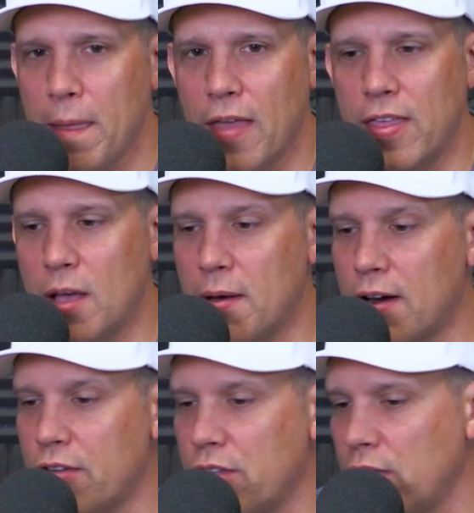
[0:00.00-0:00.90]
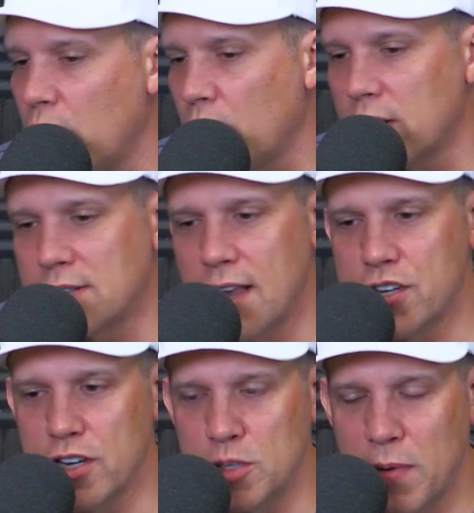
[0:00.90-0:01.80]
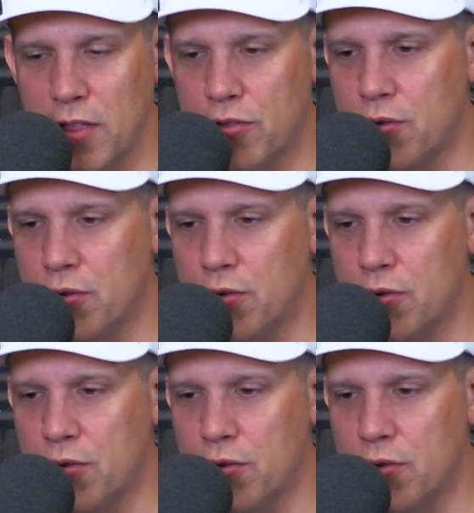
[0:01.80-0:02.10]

I think about everything that organization has been